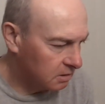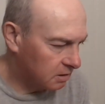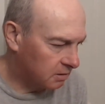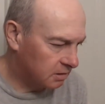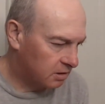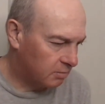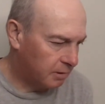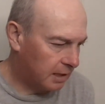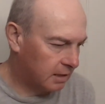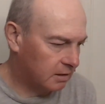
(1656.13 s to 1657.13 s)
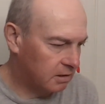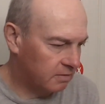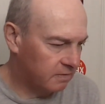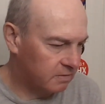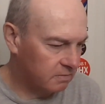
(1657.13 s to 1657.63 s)
bottle
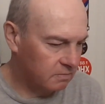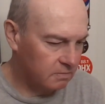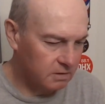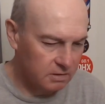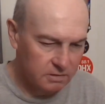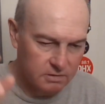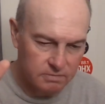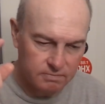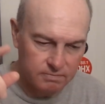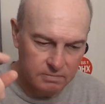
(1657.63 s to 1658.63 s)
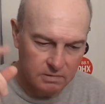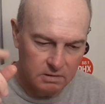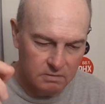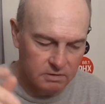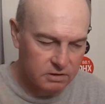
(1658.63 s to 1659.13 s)
of it,
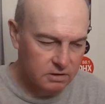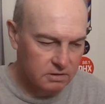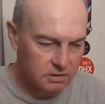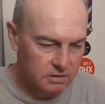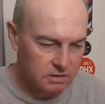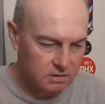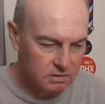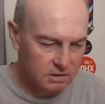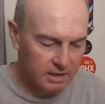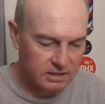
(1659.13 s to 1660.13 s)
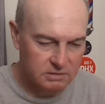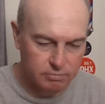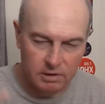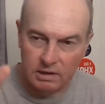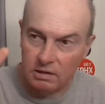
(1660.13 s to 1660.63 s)
with not a
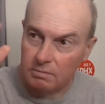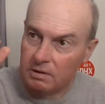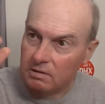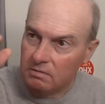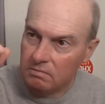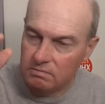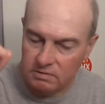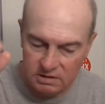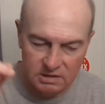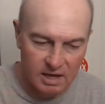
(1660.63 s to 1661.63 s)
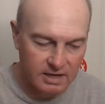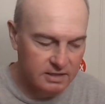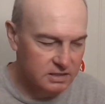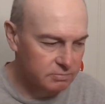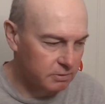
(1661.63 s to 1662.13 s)
sprayer, but like
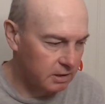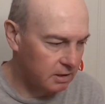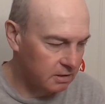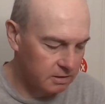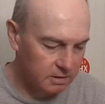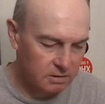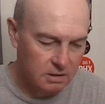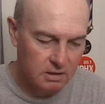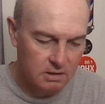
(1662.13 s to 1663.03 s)
a sprayer that